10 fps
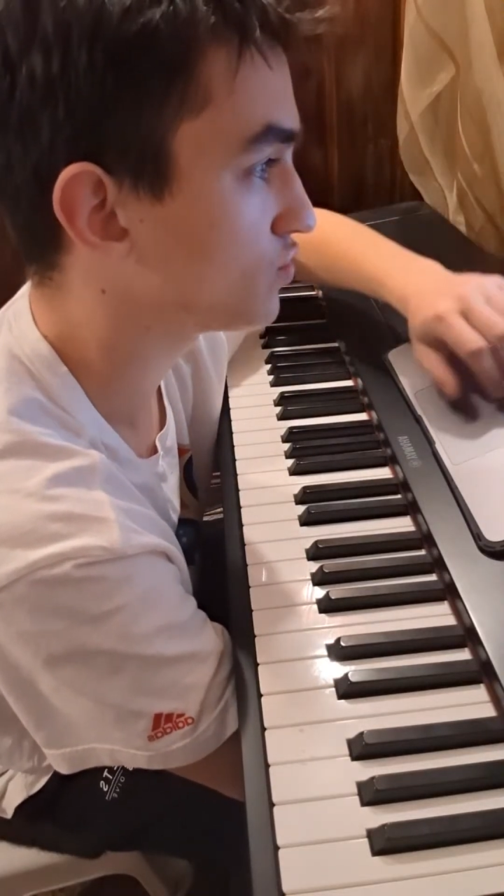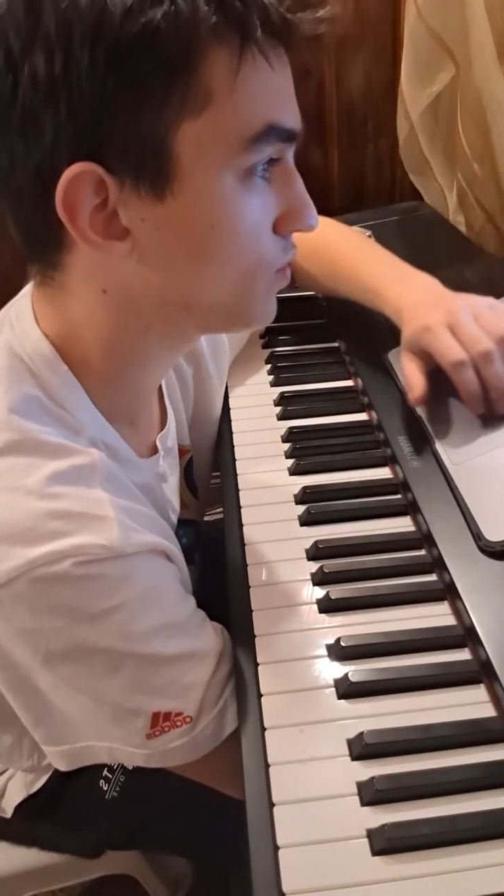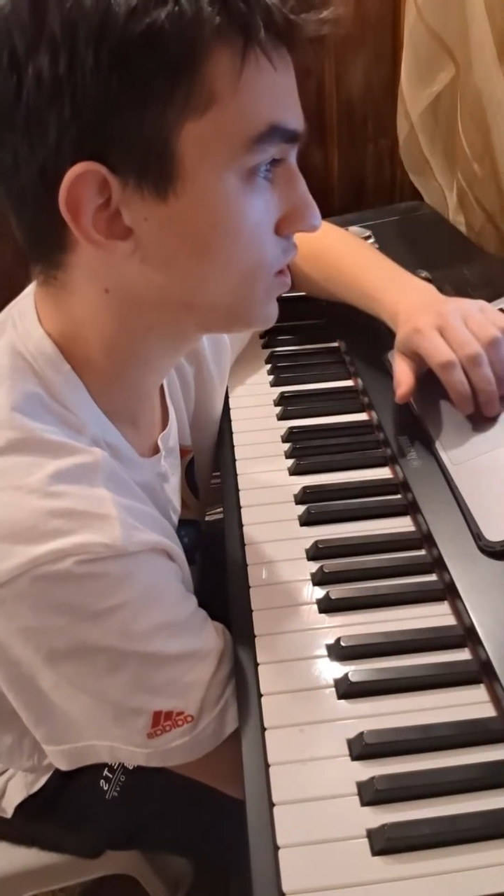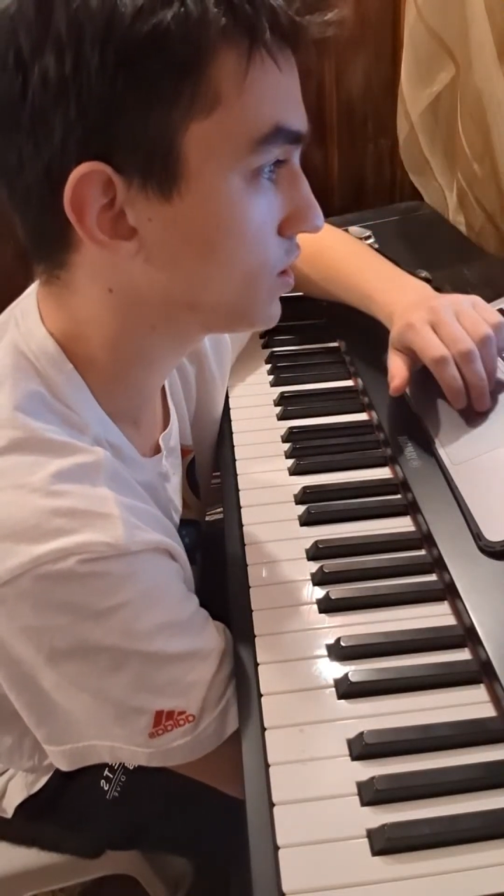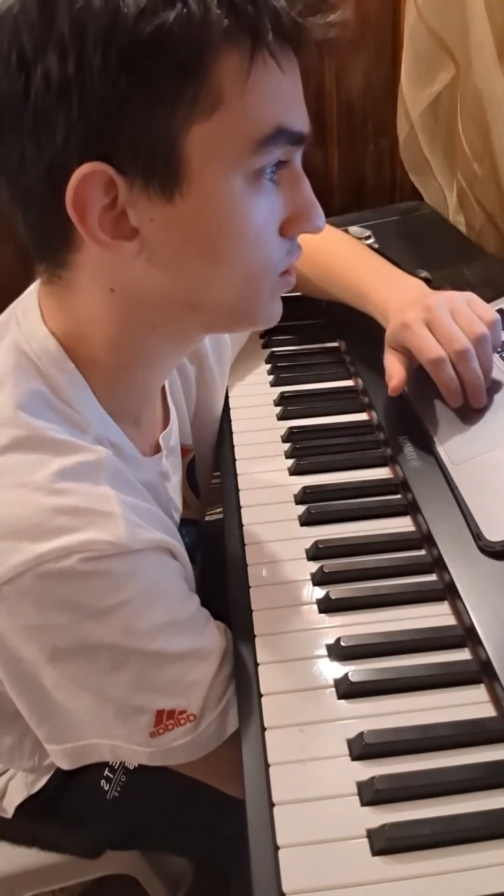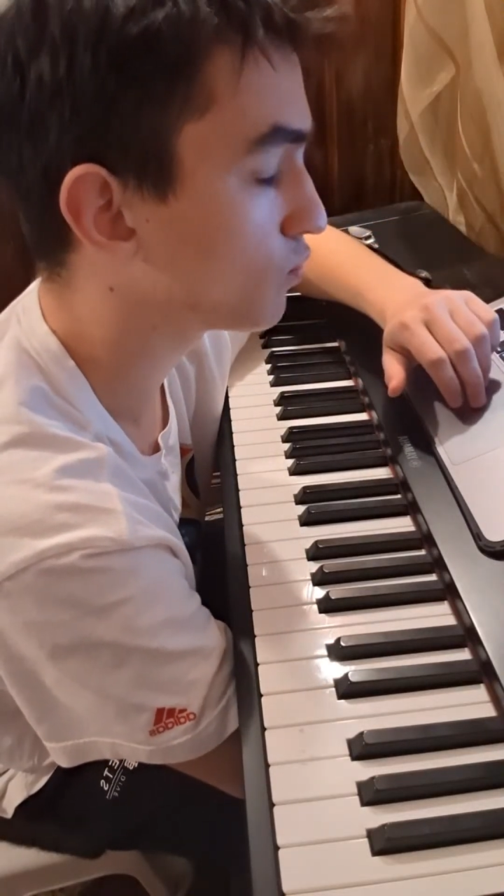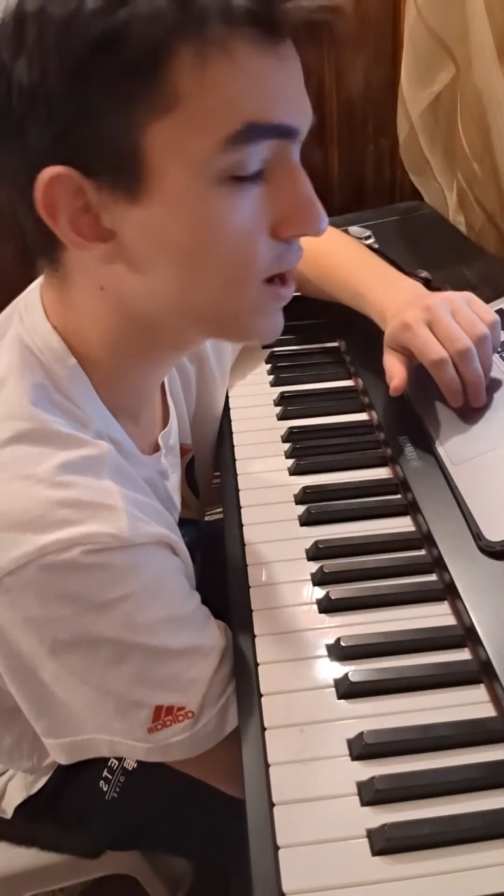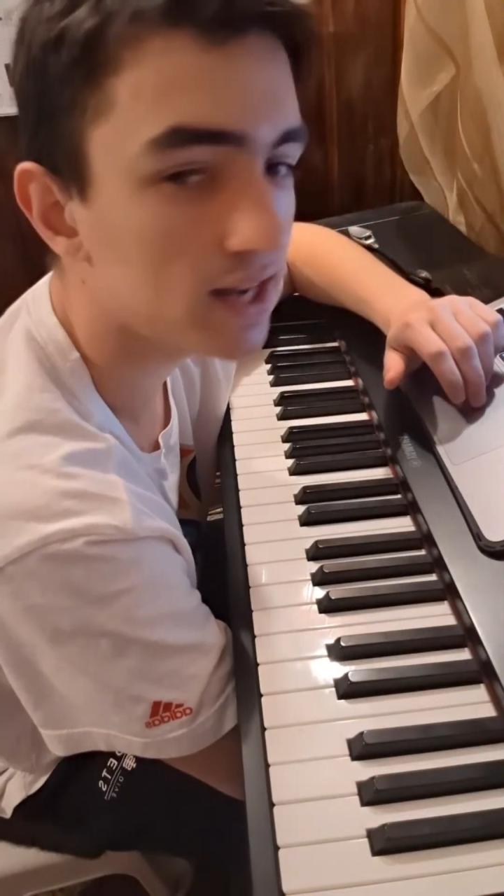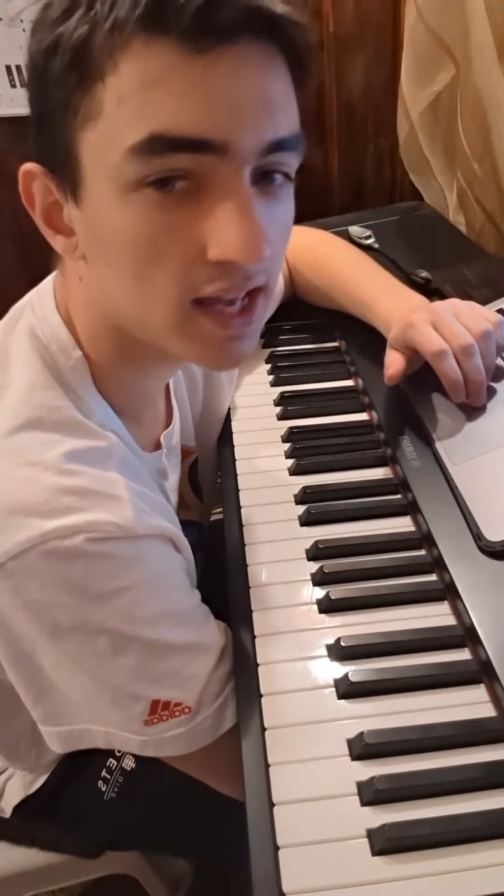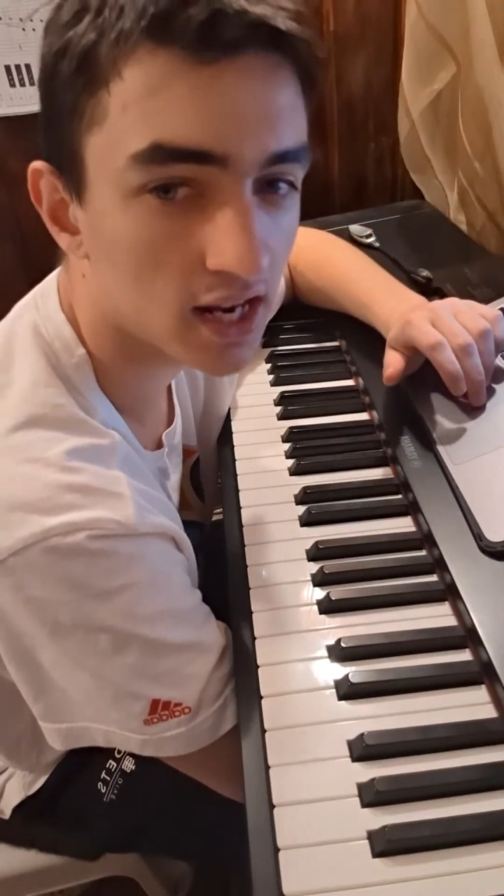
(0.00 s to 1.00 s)
when the
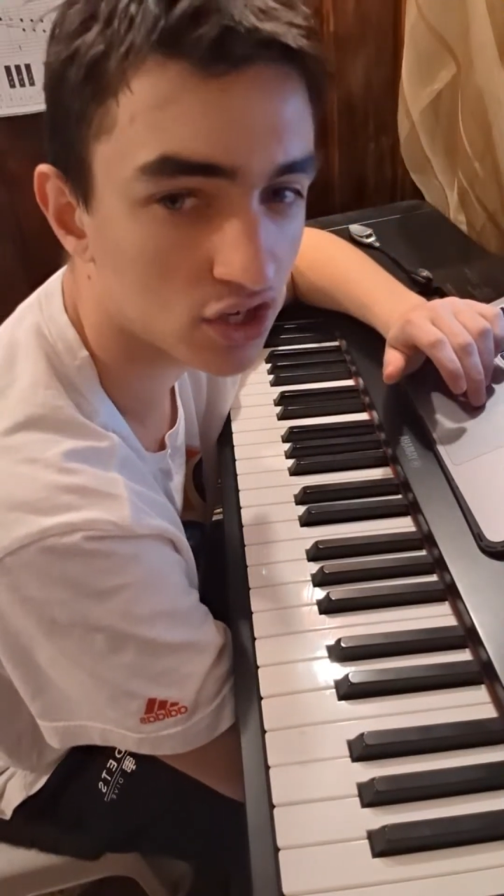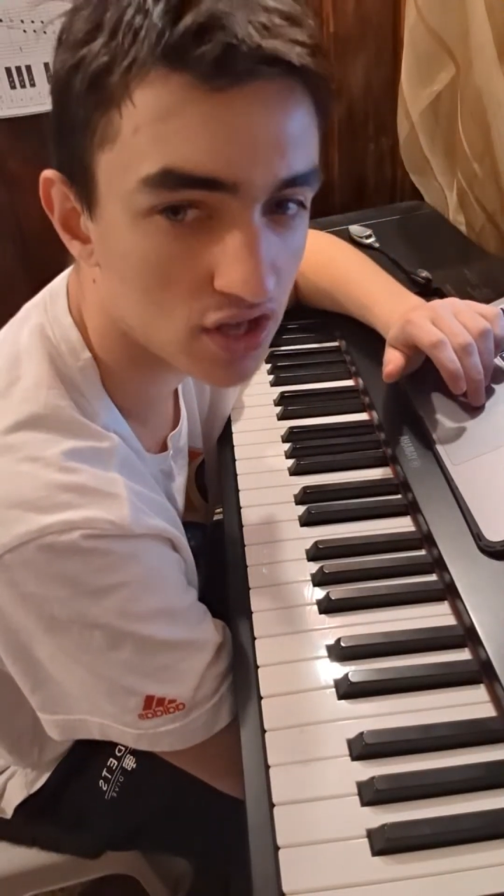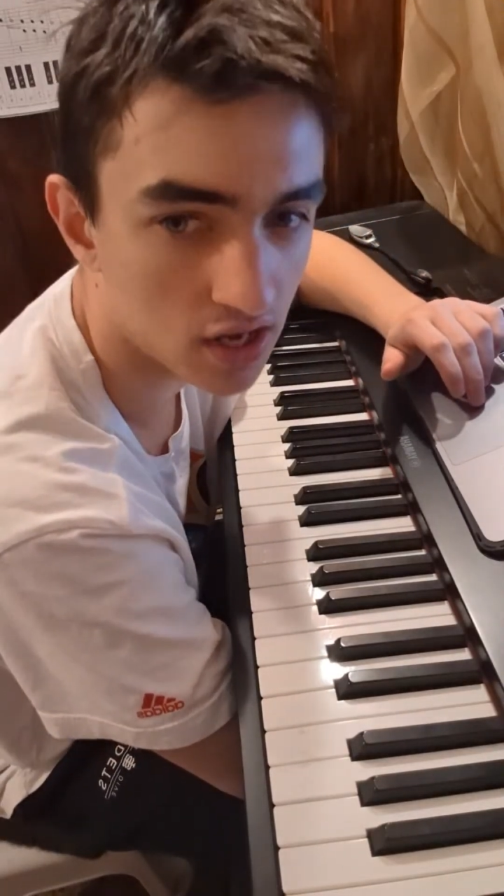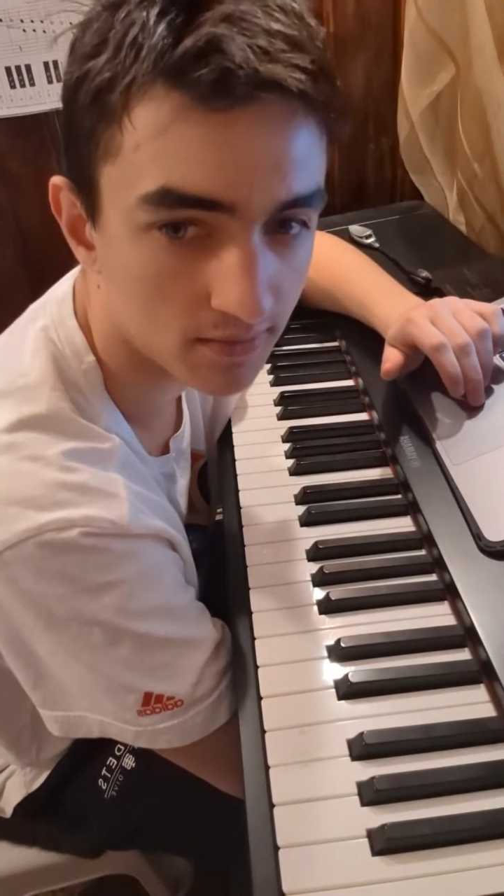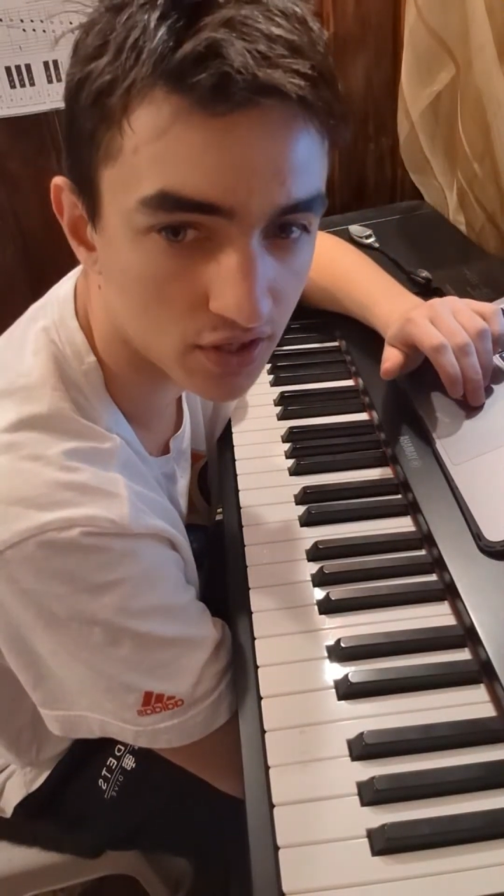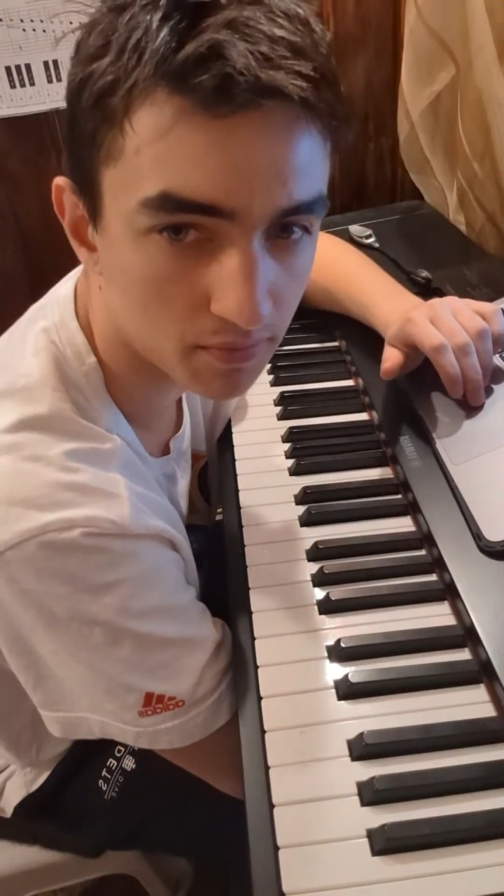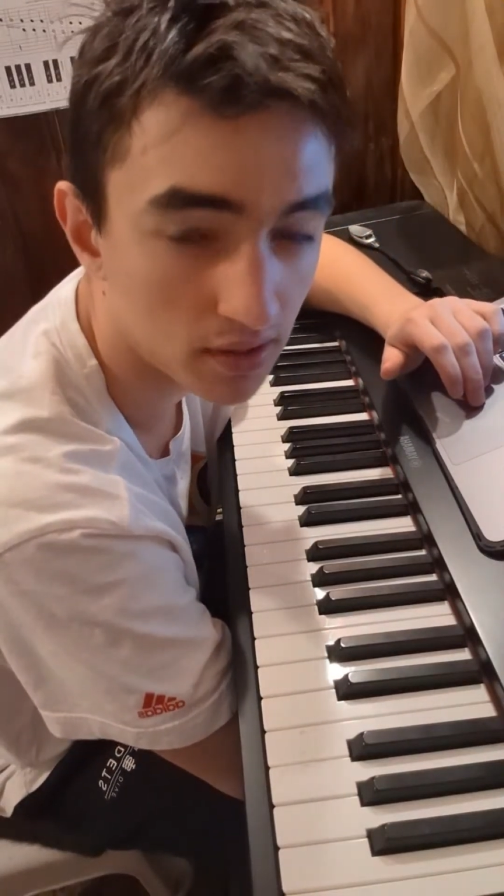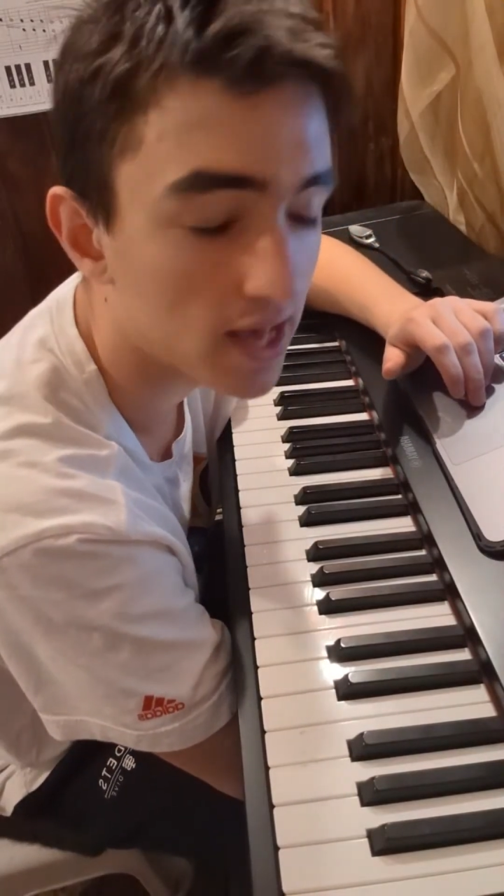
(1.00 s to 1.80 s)
right hand actually comes into play.